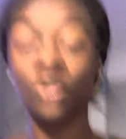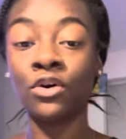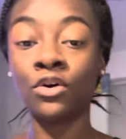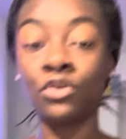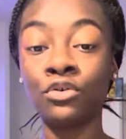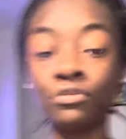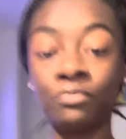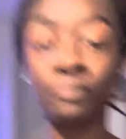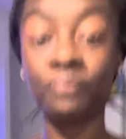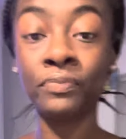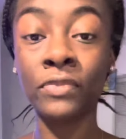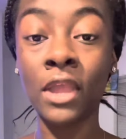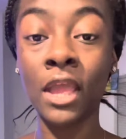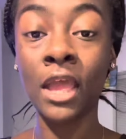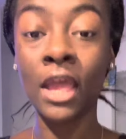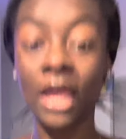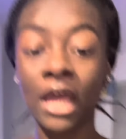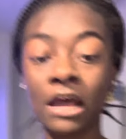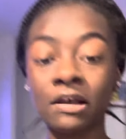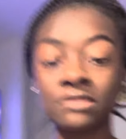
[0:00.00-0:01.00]
ooh,
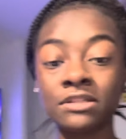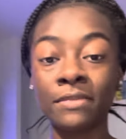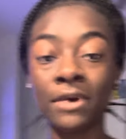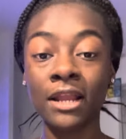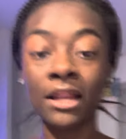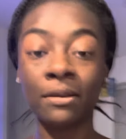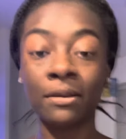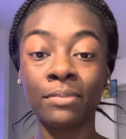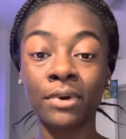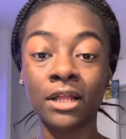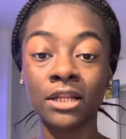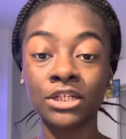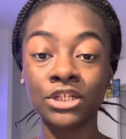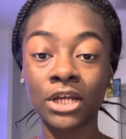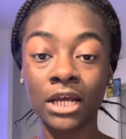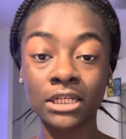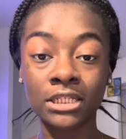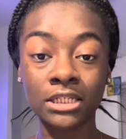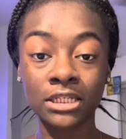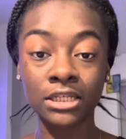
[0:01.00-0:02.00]
if somebody
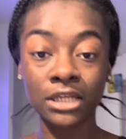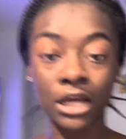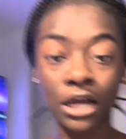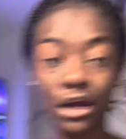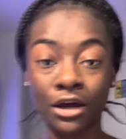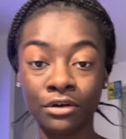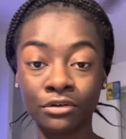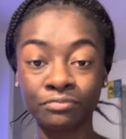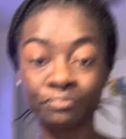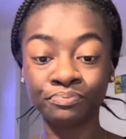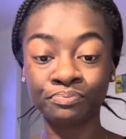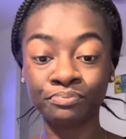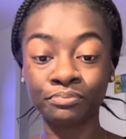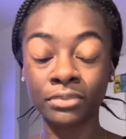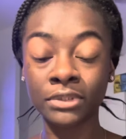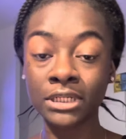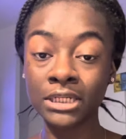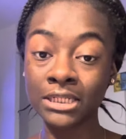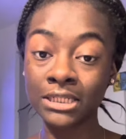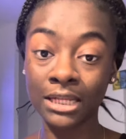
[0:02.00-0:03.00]
apologized to y'all,
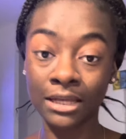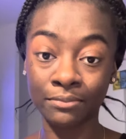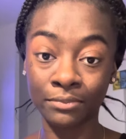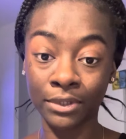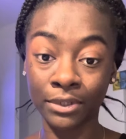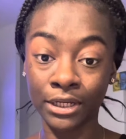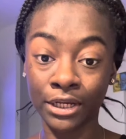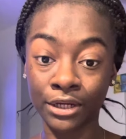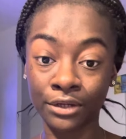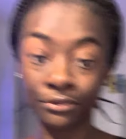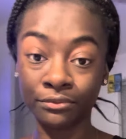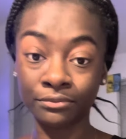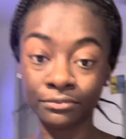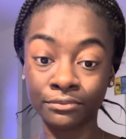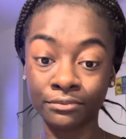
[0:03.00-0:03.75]
please let me know.